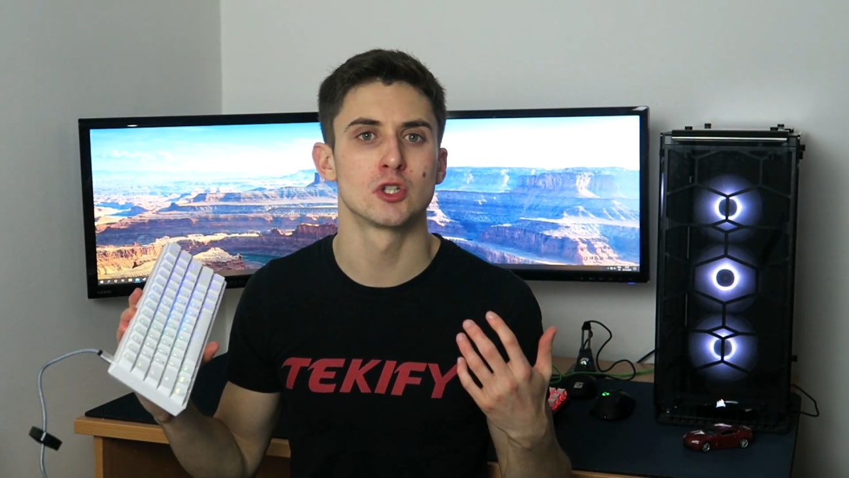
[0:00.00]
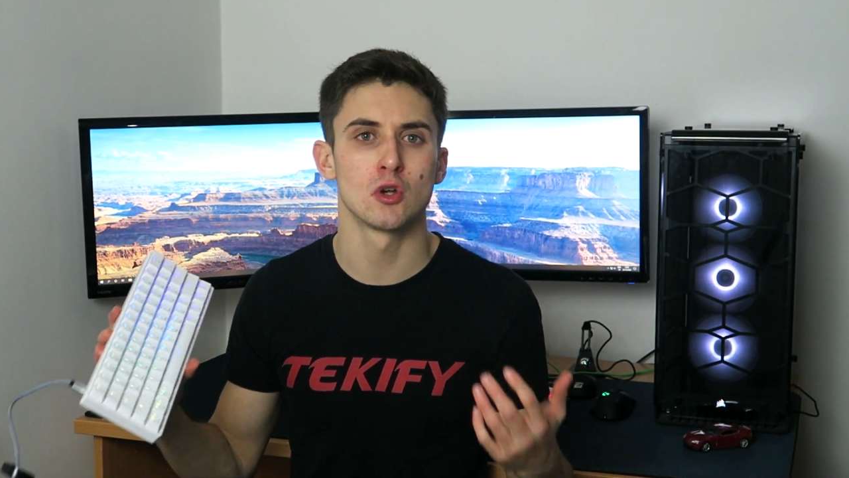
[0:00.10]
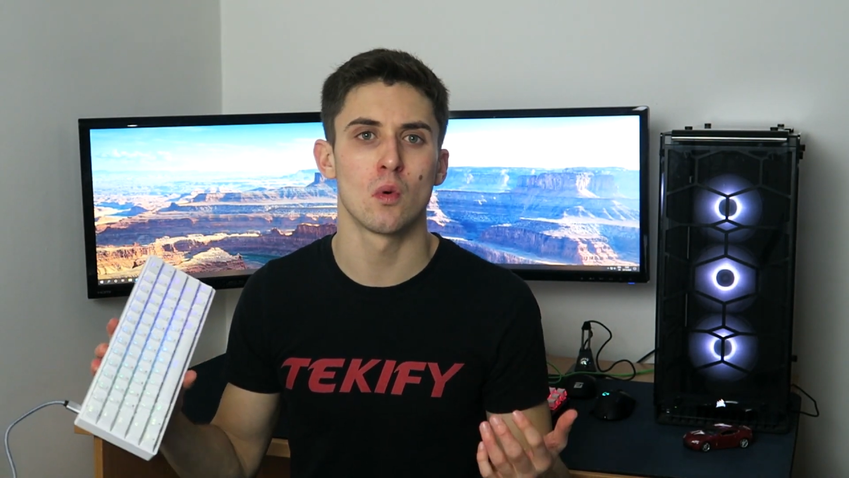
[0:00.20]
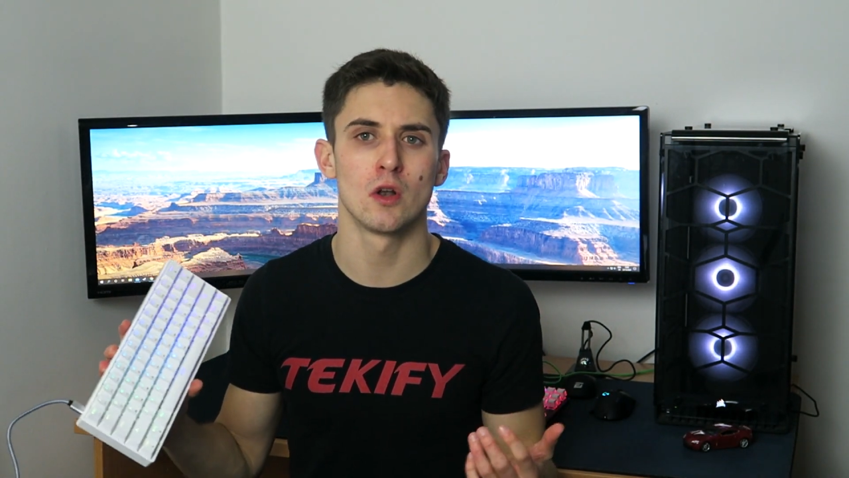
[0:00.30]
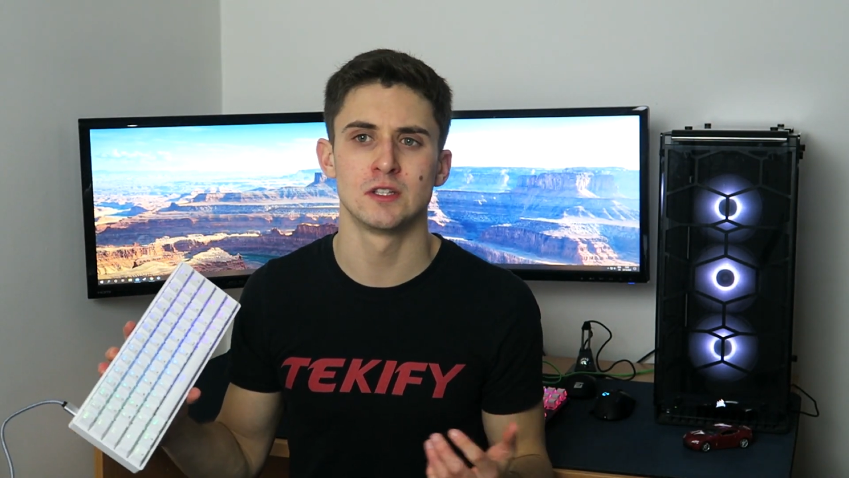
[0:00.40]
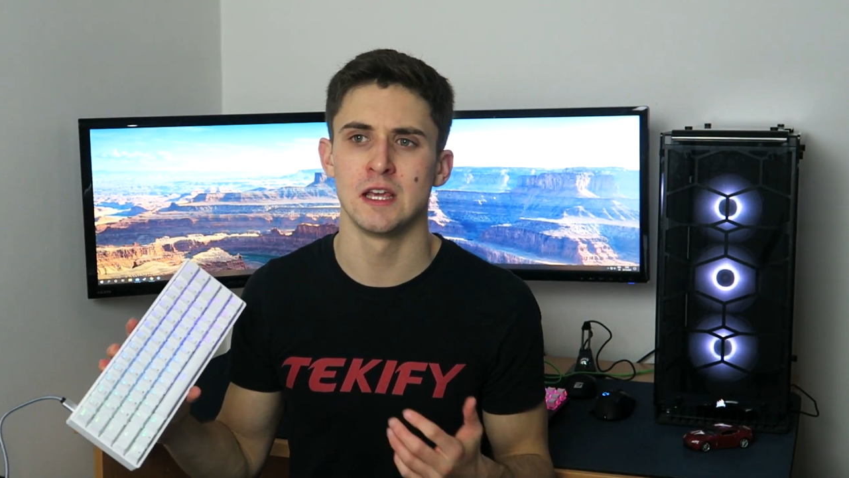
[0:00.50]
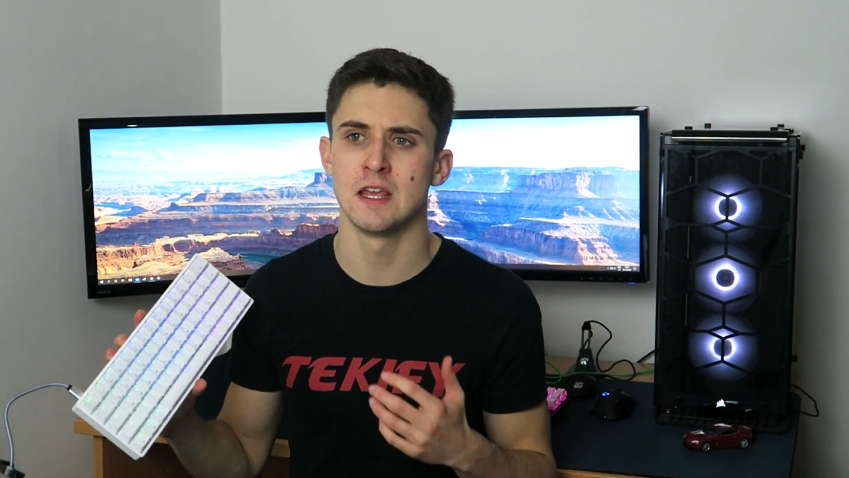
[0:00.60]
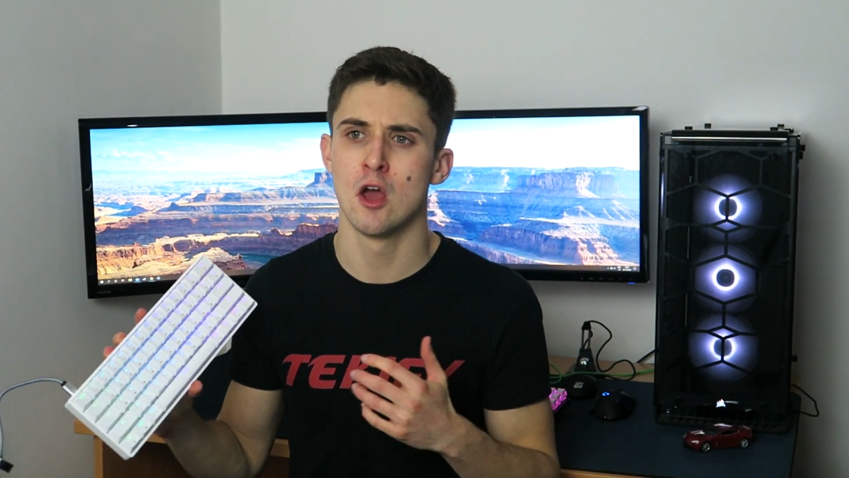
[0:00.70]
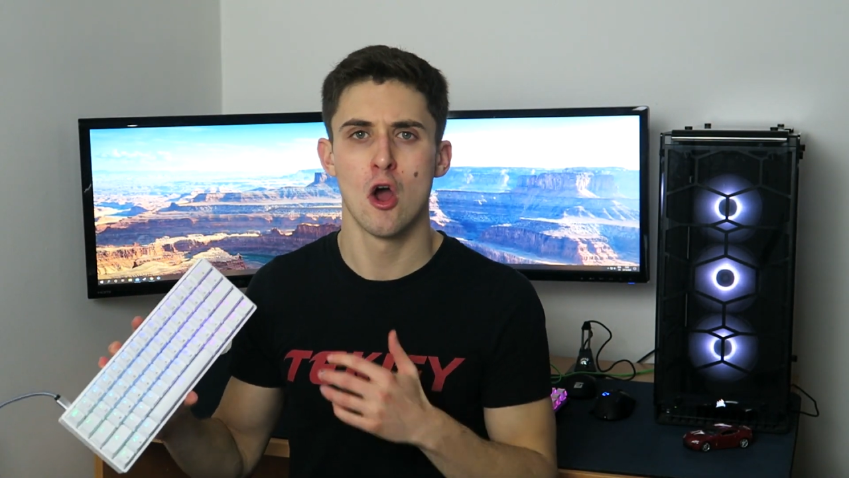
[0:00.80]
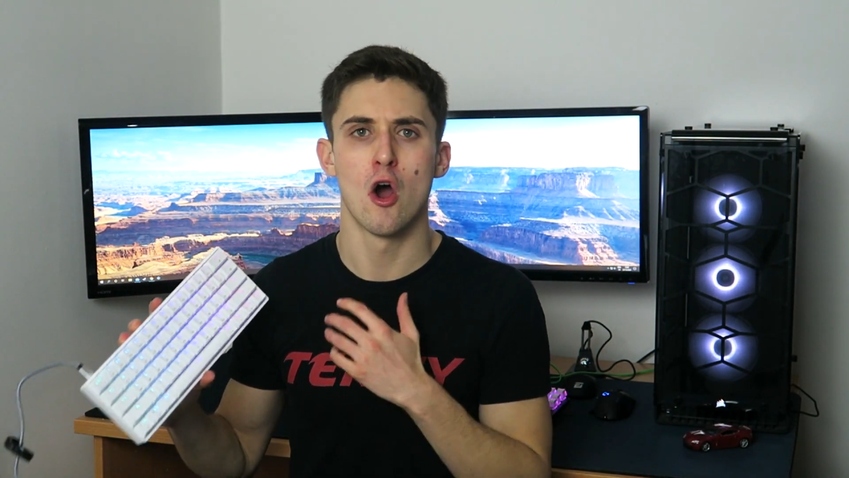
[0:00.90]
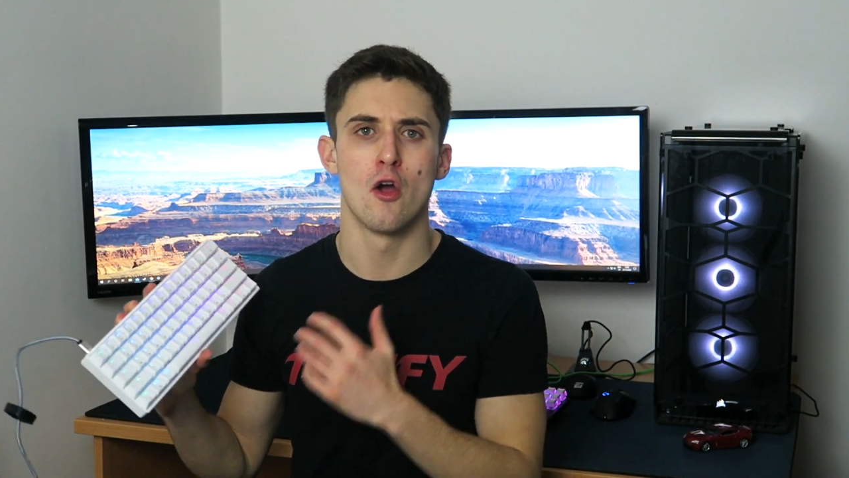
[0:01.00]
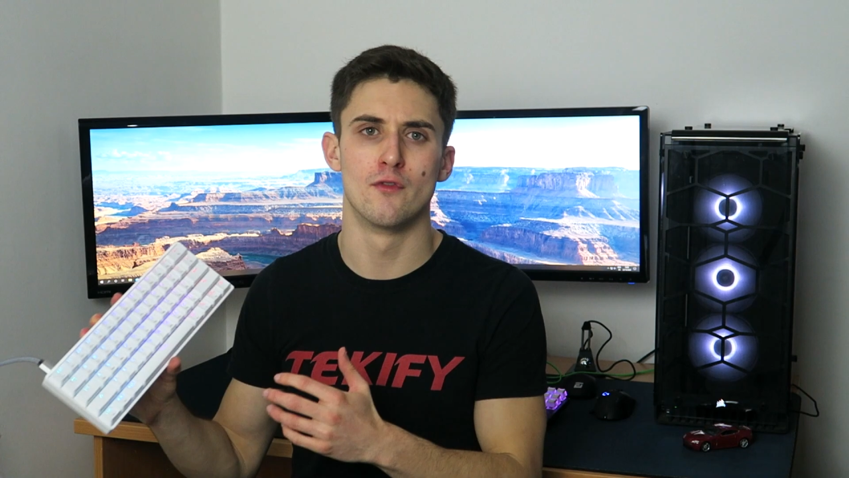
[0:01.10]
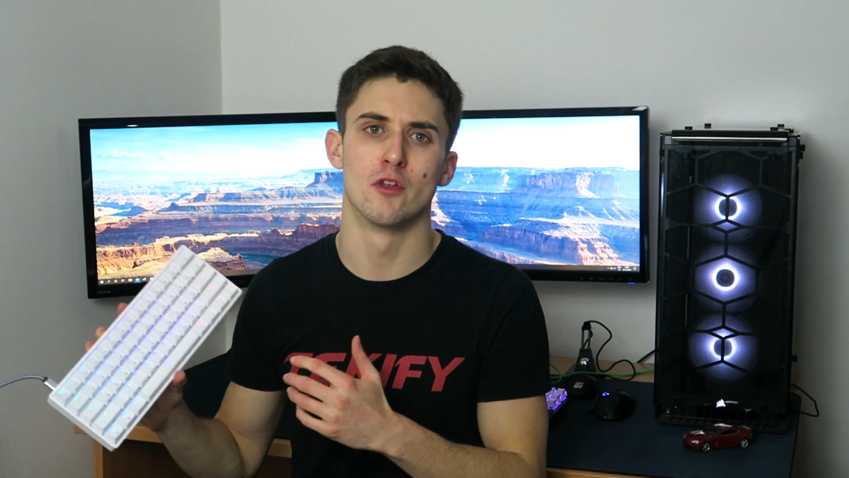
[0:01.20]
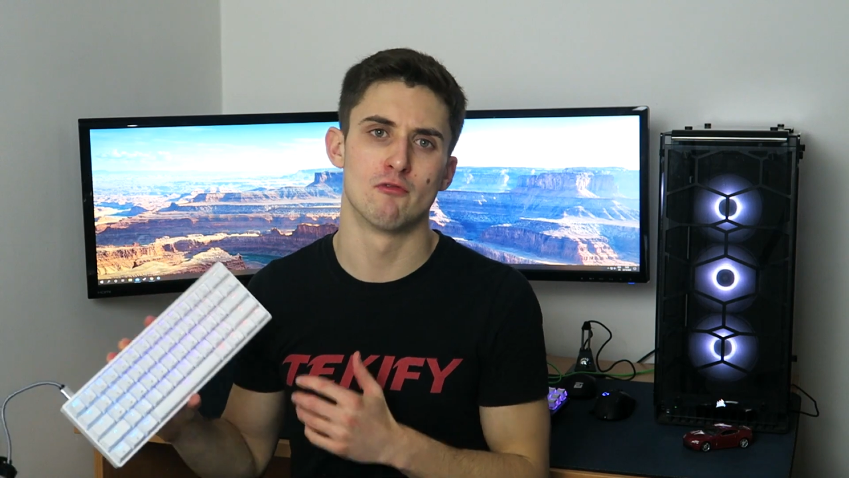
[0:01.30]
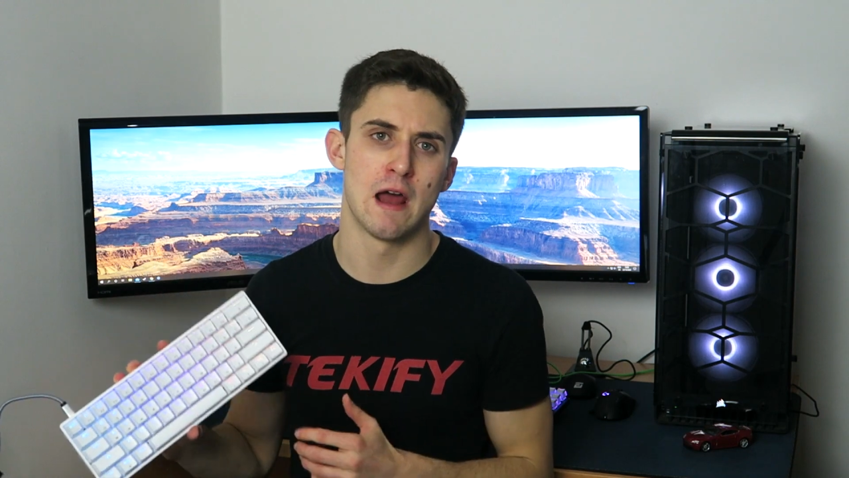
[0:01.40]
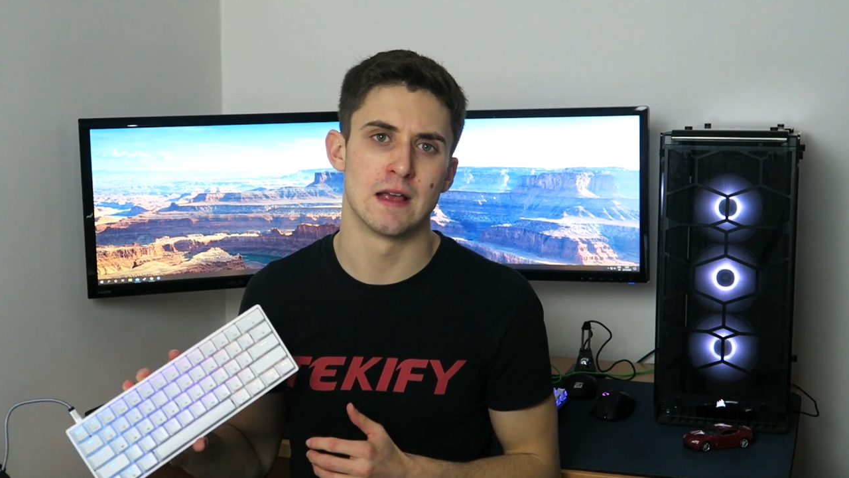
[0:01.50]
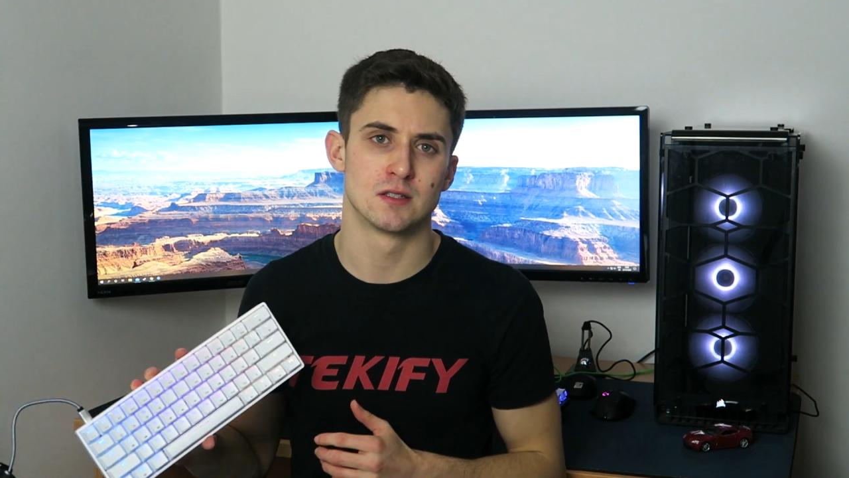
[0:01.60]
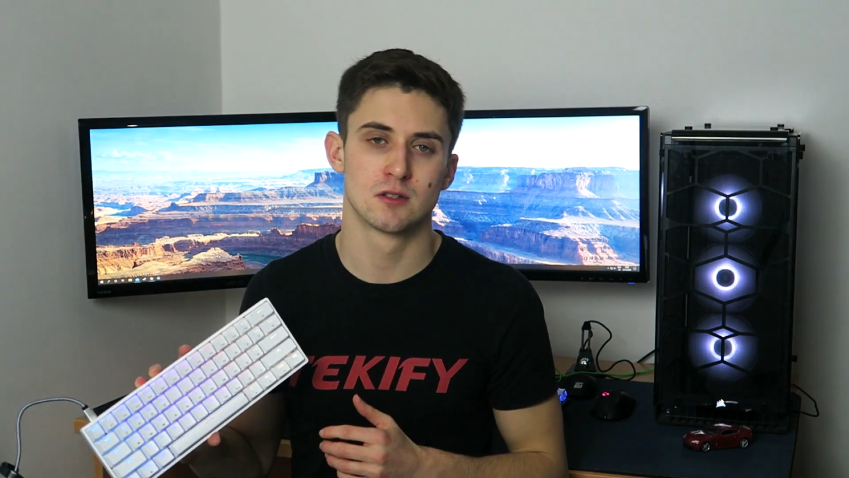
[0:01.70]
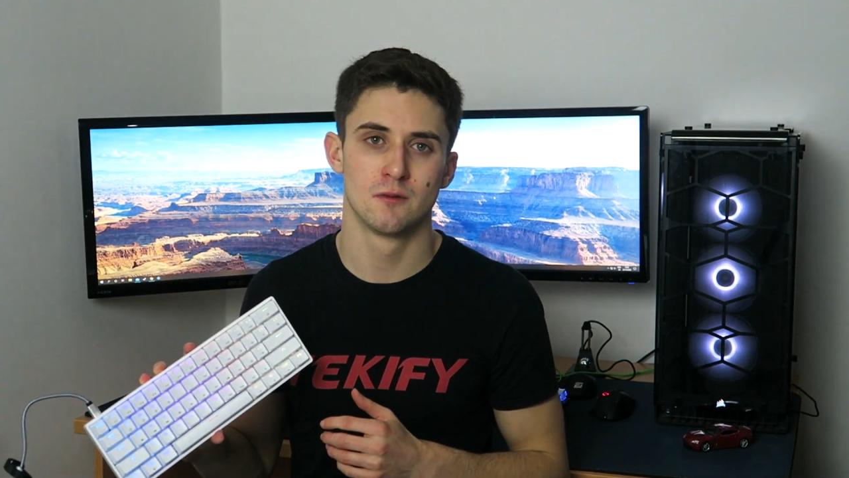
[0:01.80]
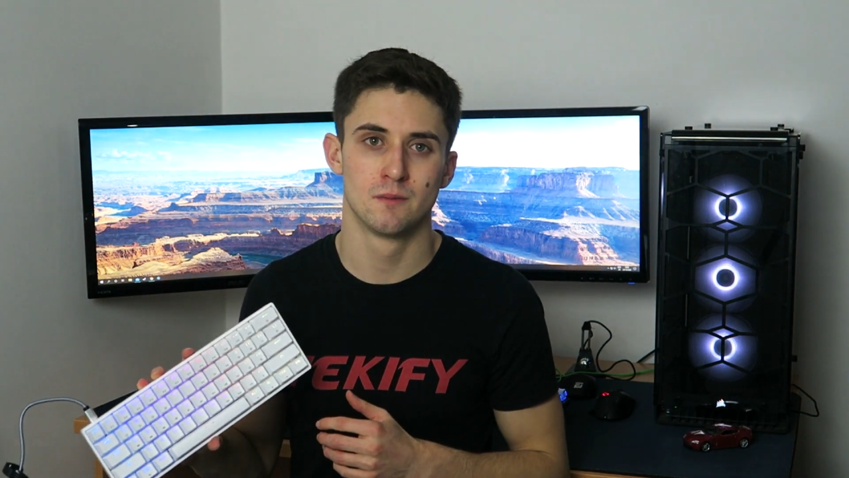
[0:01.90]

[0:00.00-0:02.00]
and quality over the rest.